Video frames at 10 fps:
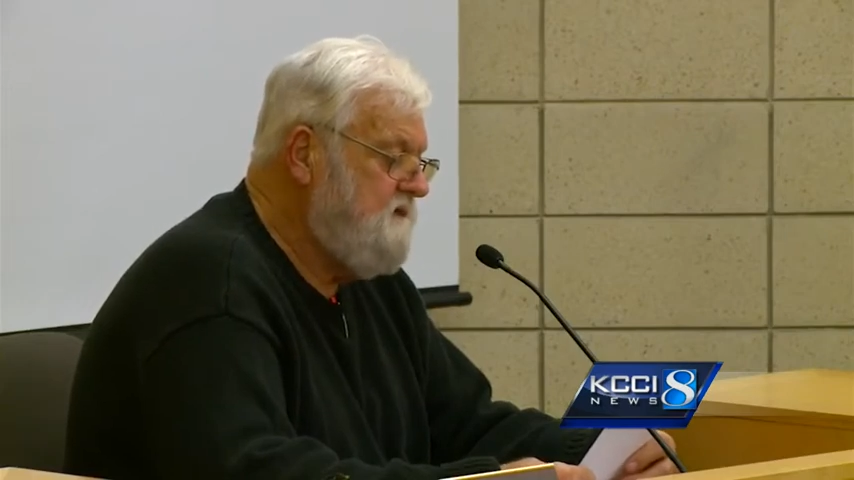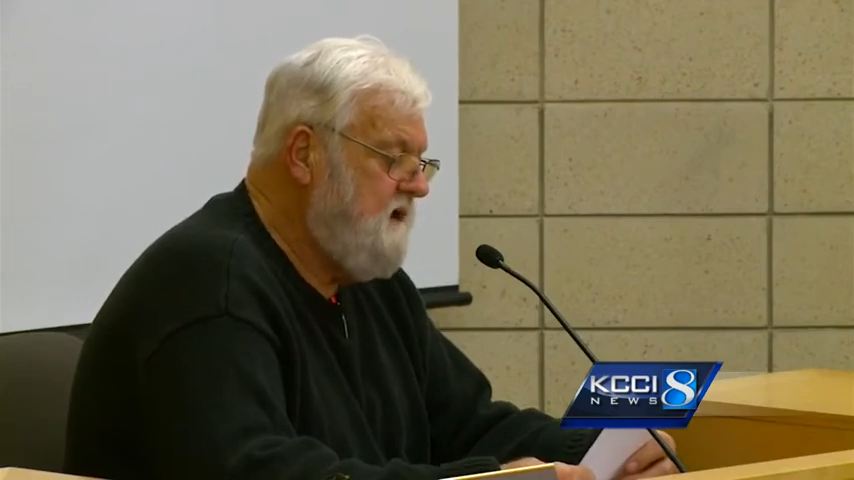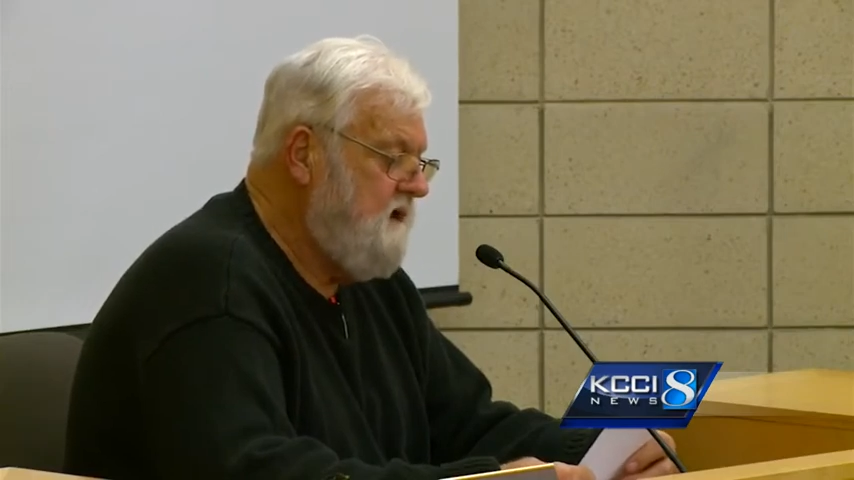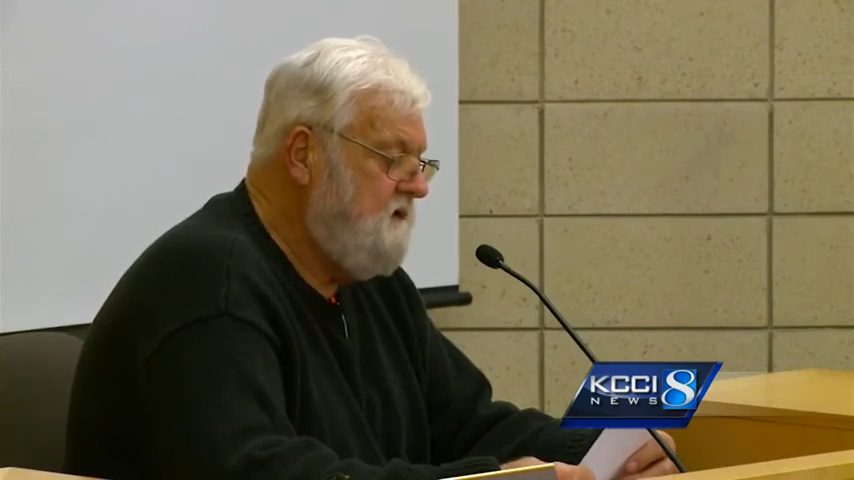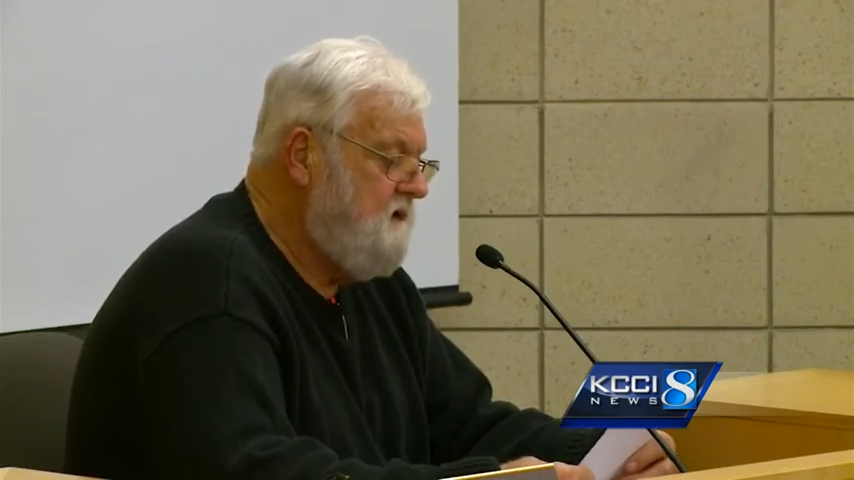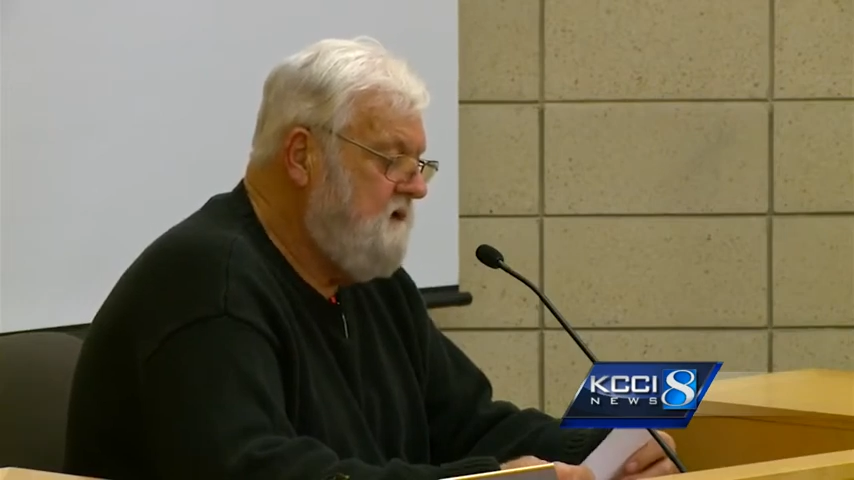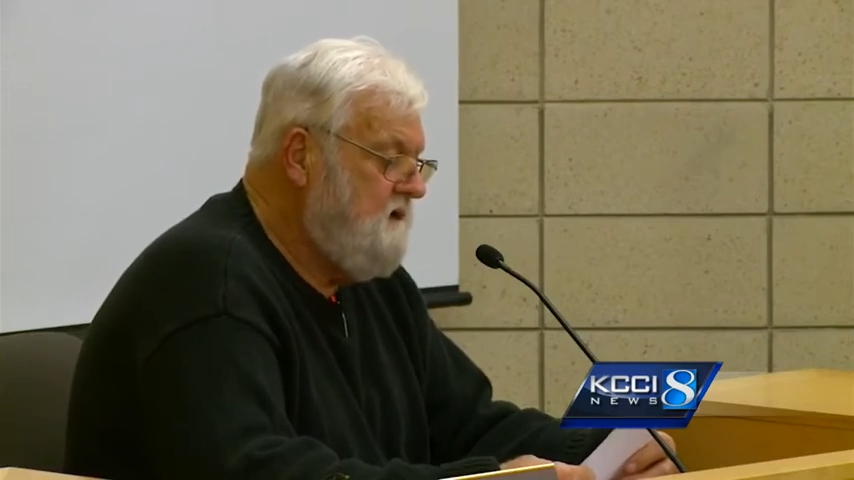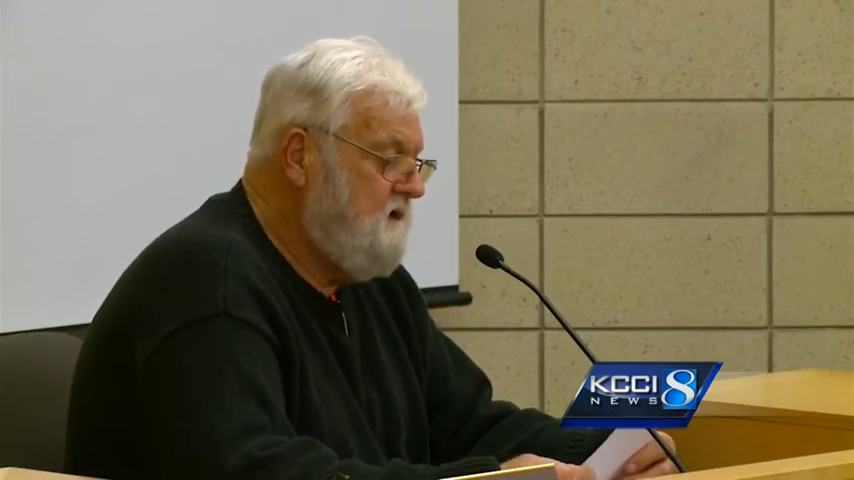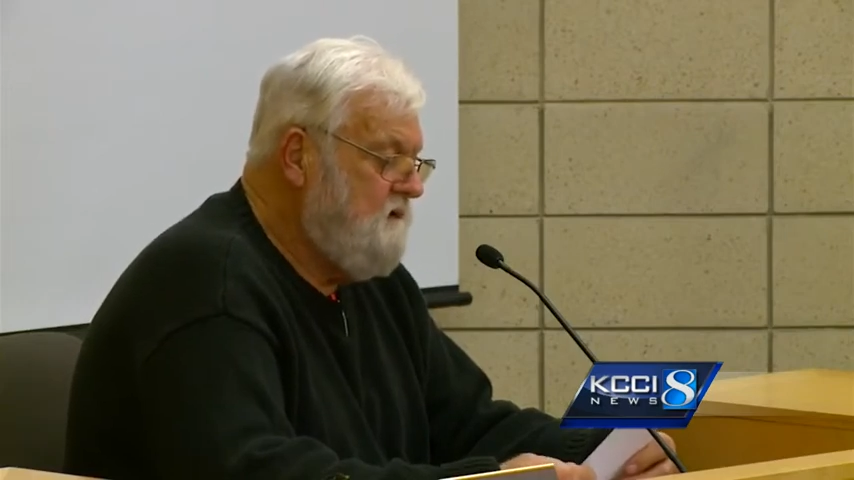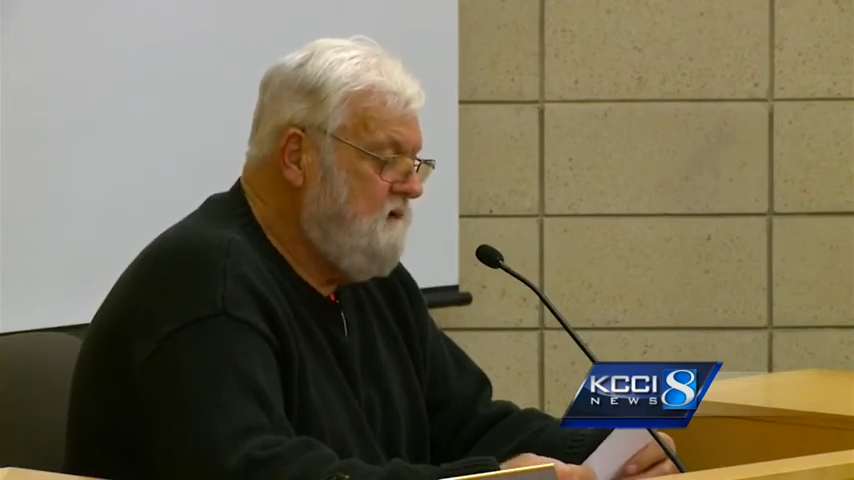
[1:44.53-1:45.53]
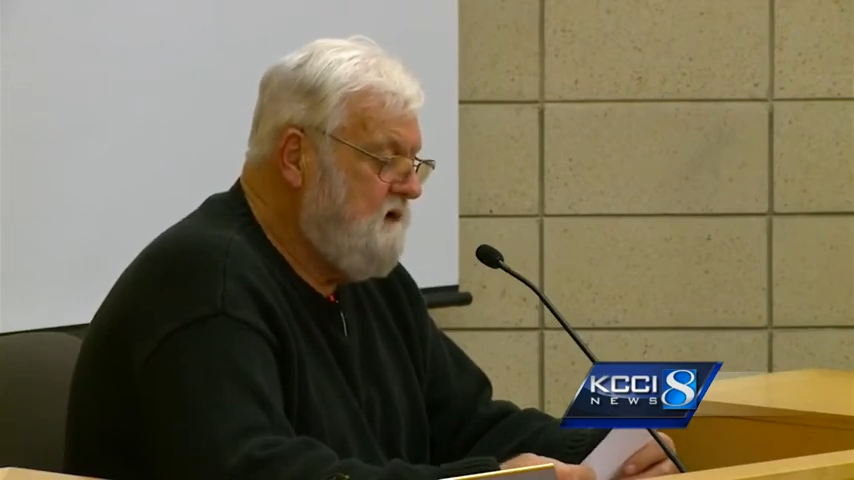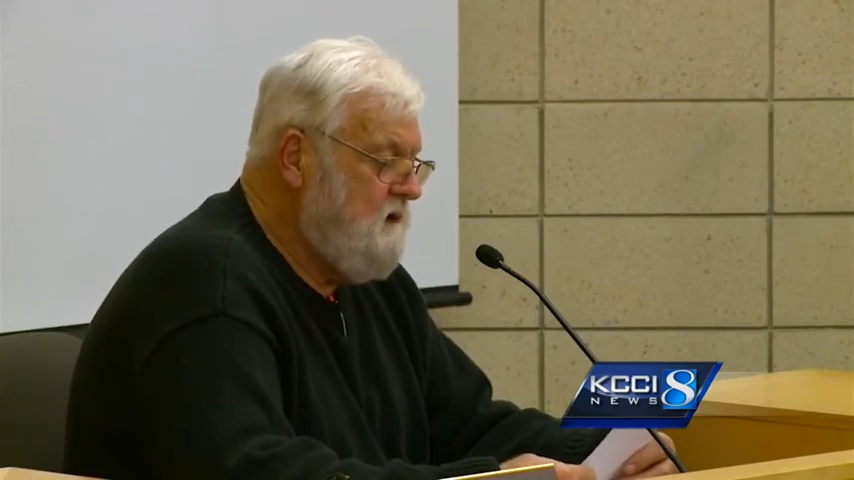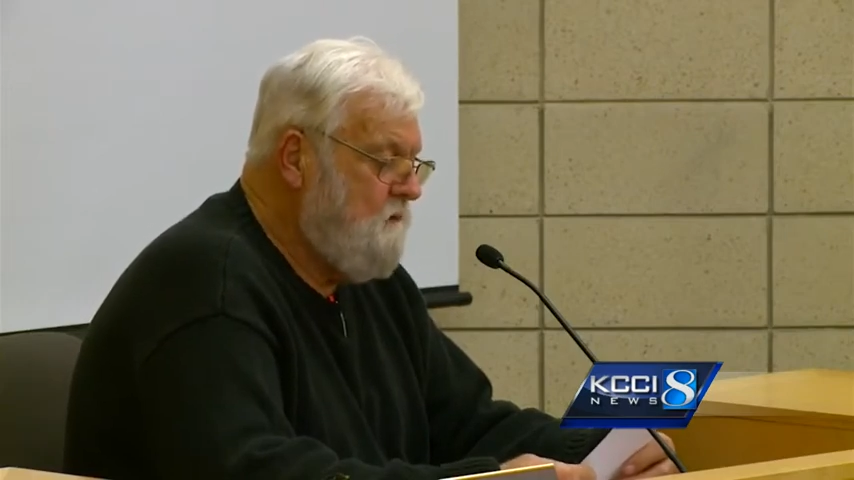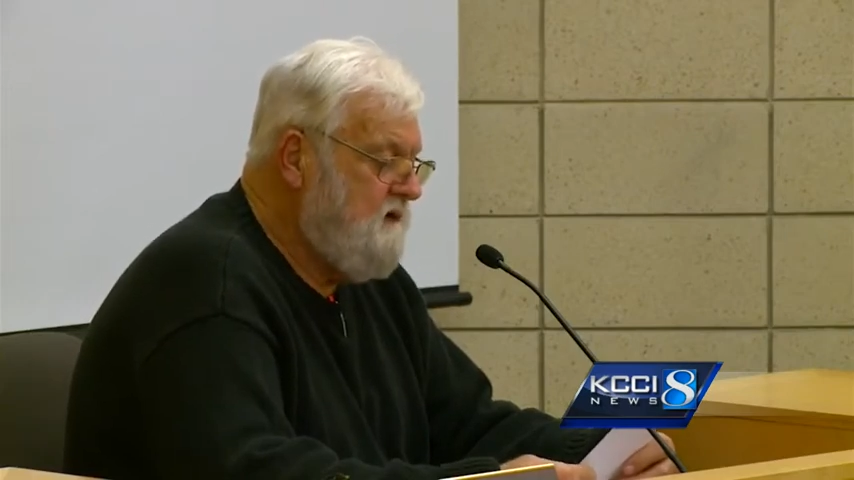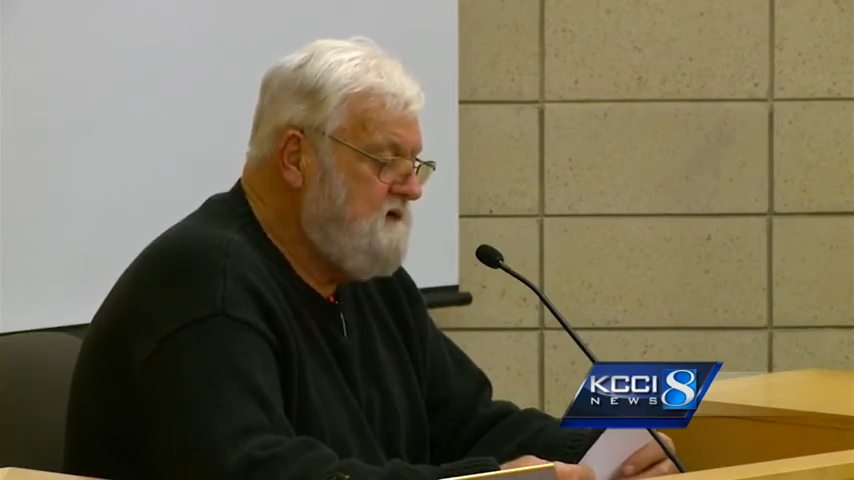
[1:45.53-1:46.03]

done. We hope